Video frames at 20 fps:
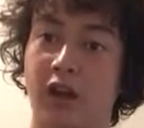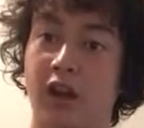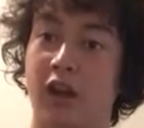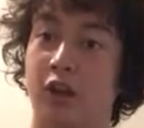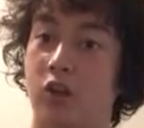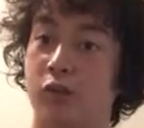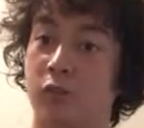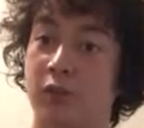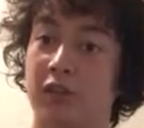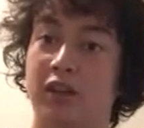I
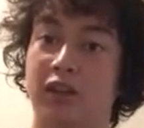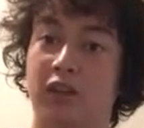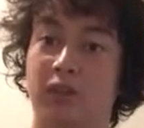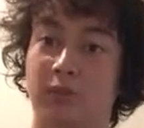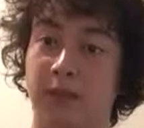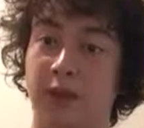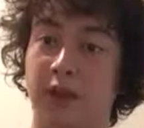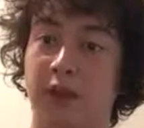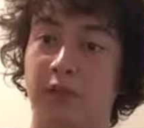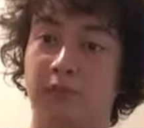hope he does
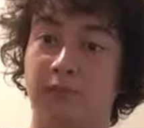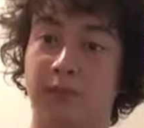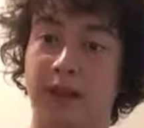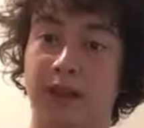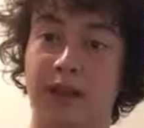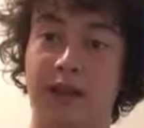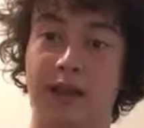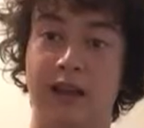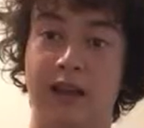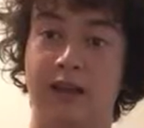appear.
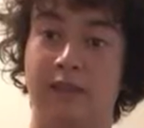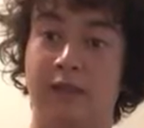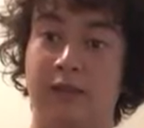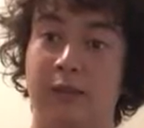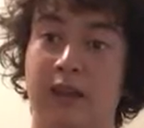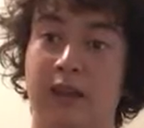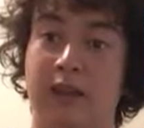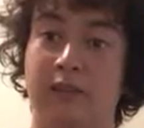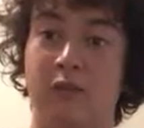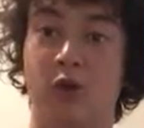I never
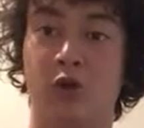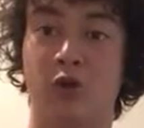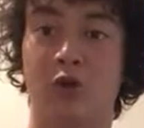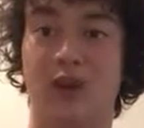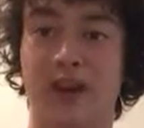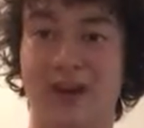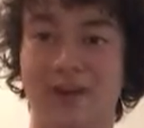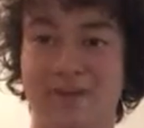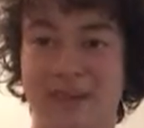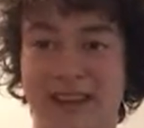played Mortal
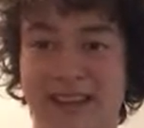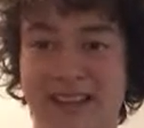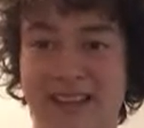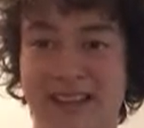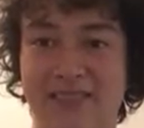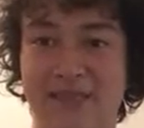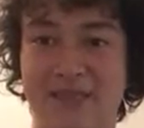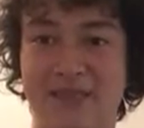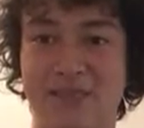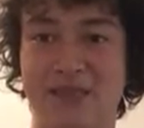Kombat
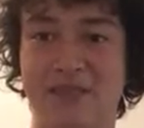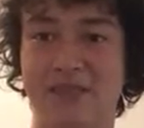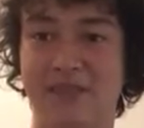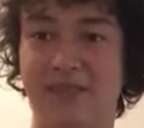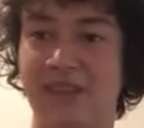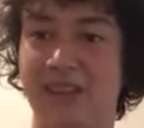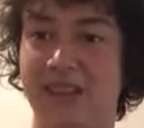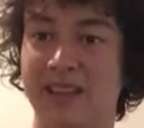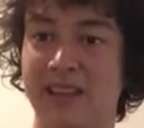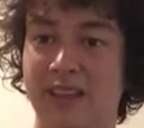11, but
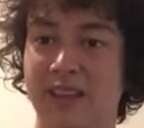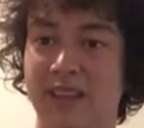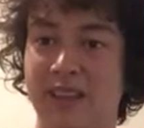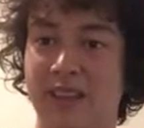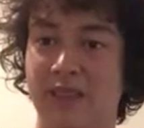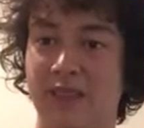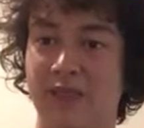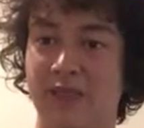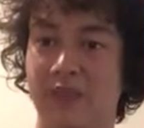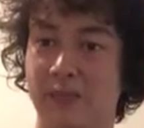
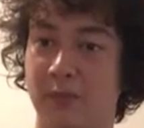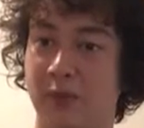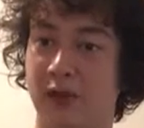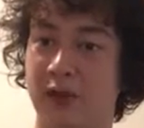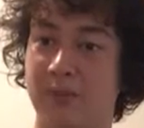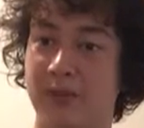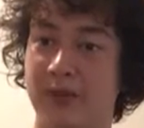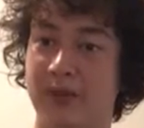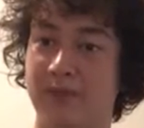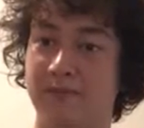if they put
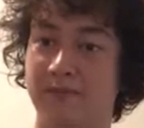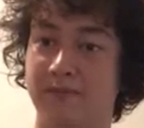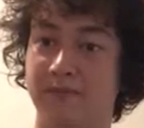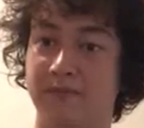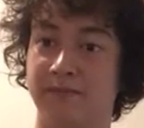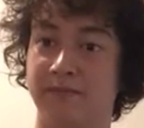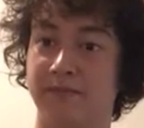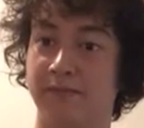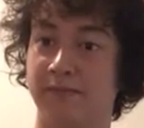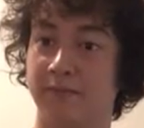him in,
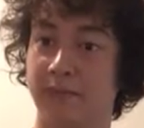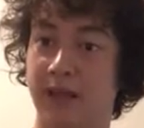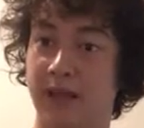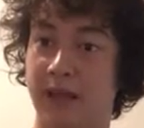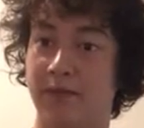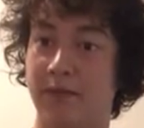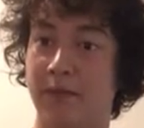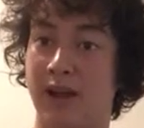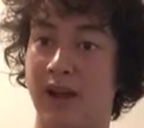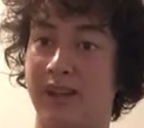
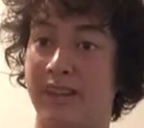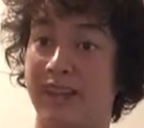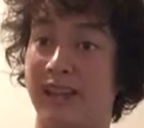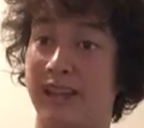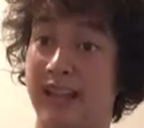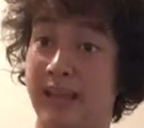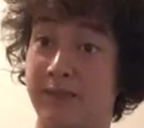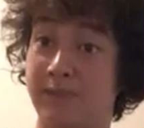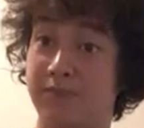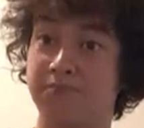I'm buying that
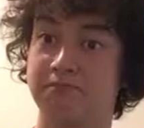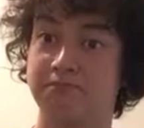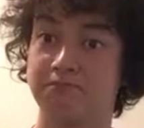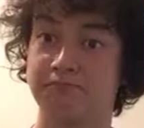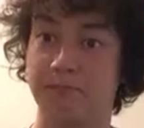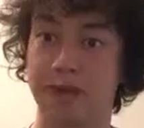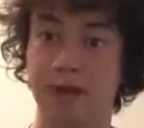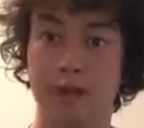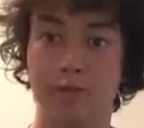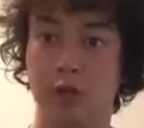game.
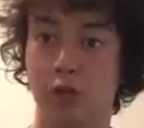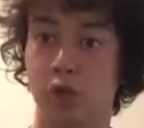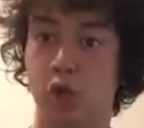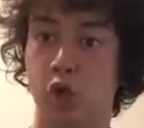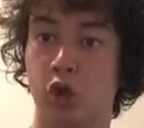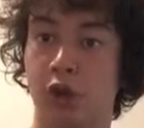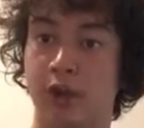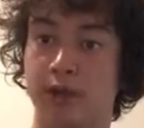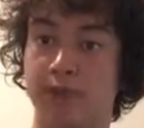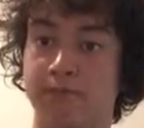I'm not
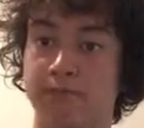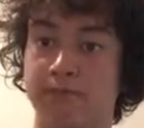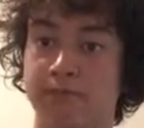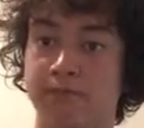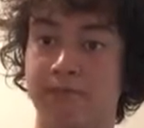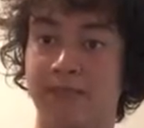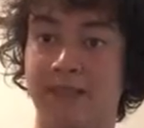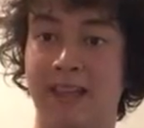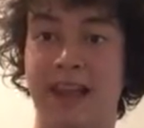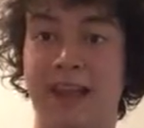joking.
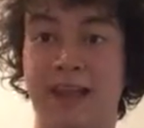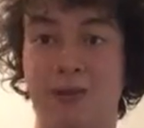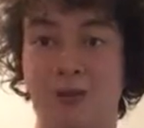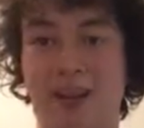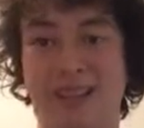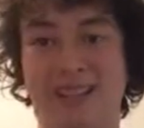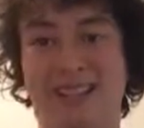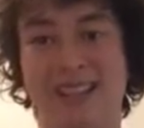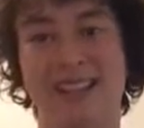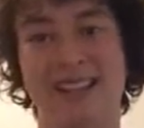
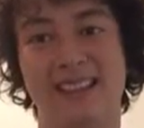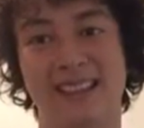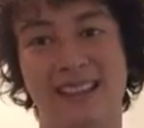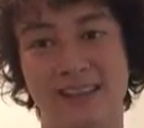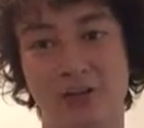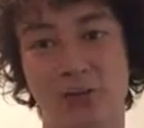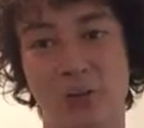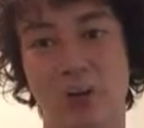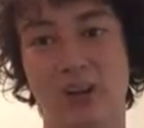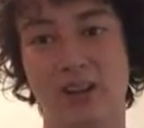Anyways,
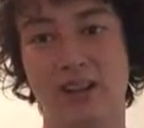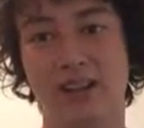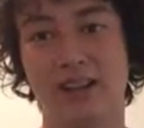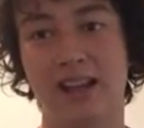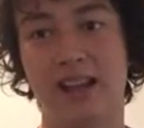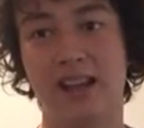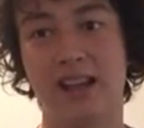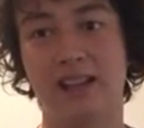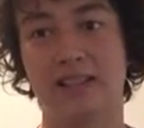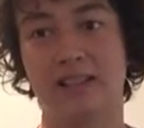thanks for watching,
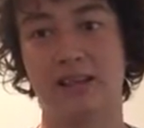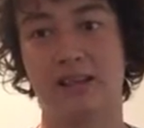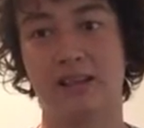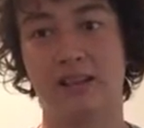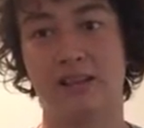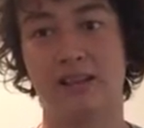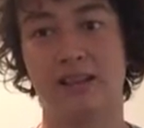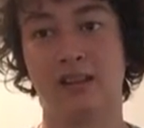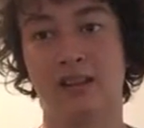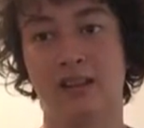guys.
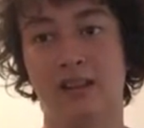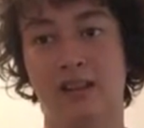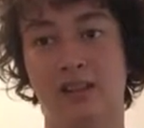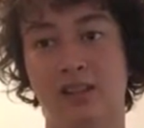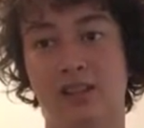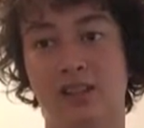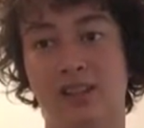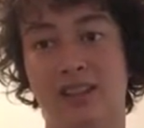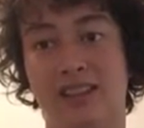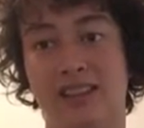
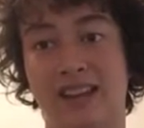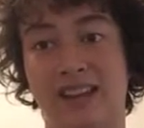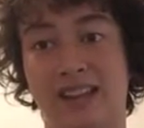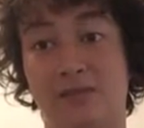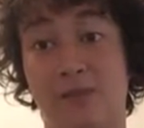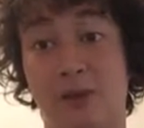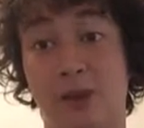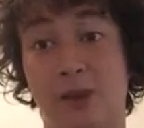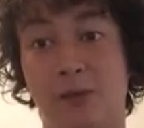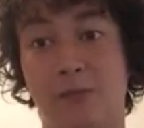See you in the
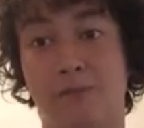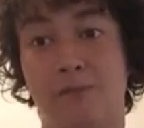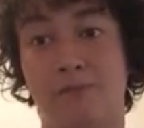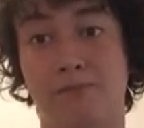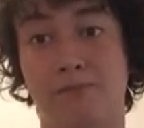next video.